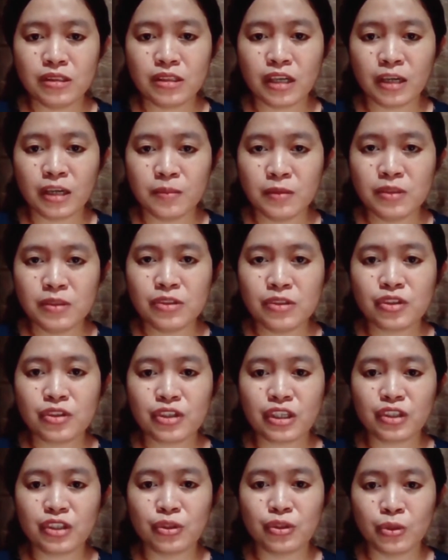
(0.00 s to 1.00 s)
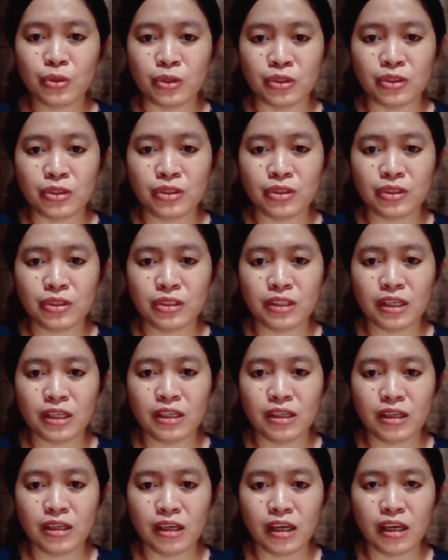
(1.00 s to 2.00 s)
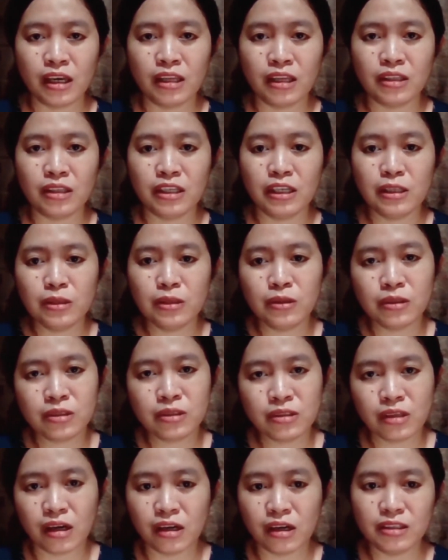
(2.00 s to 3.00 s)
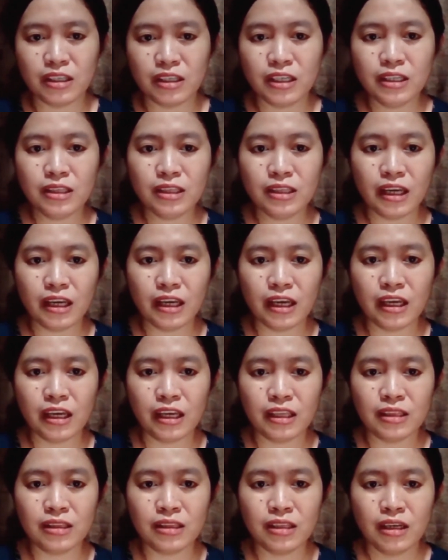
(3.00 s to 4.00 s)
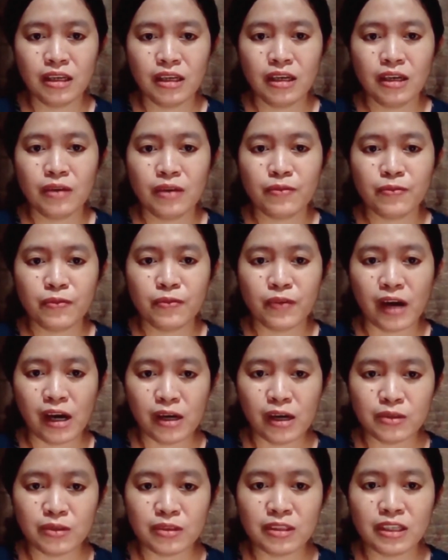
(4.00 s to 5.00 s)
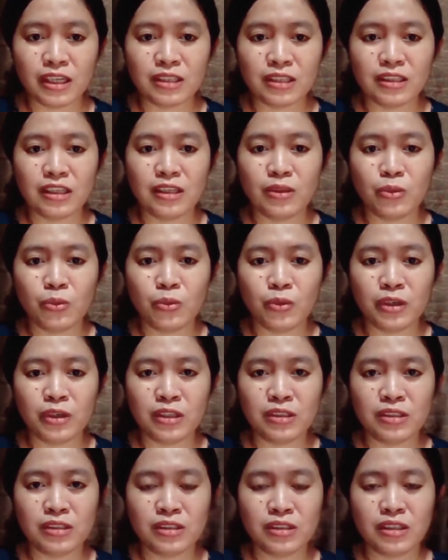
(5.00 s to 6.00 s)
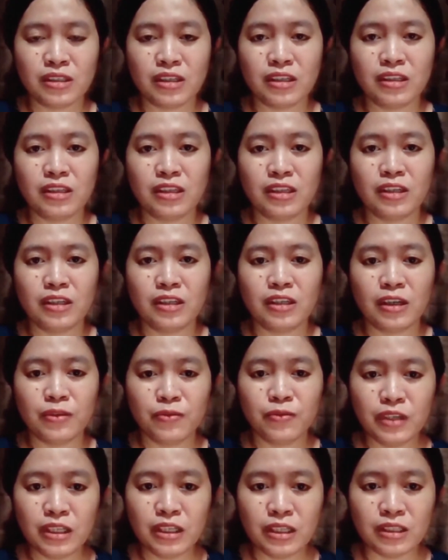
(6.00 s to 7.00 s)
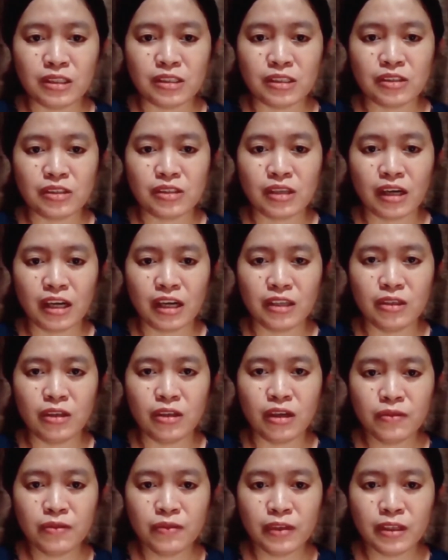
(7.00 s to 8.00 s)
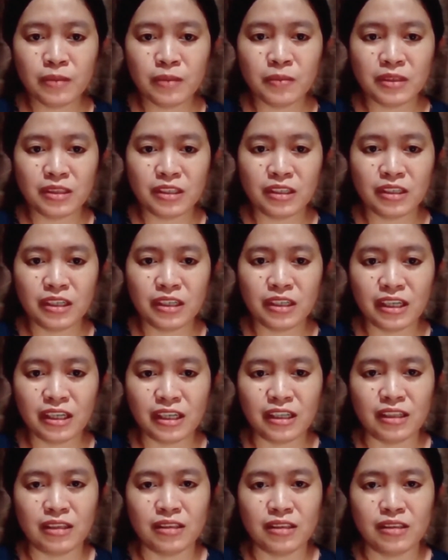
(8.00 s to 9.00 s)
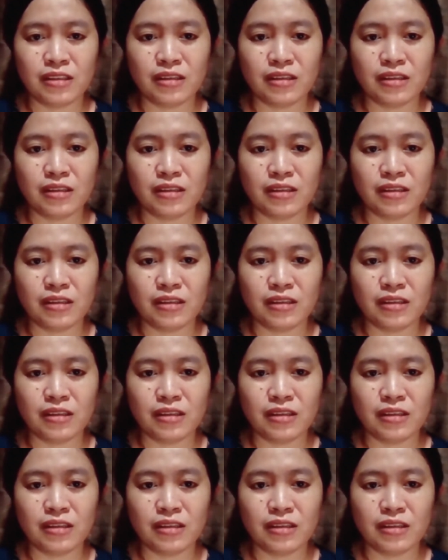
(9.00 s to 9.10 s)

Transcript: carbon structures, and he looked on it and found that it was the graphene, a novel material.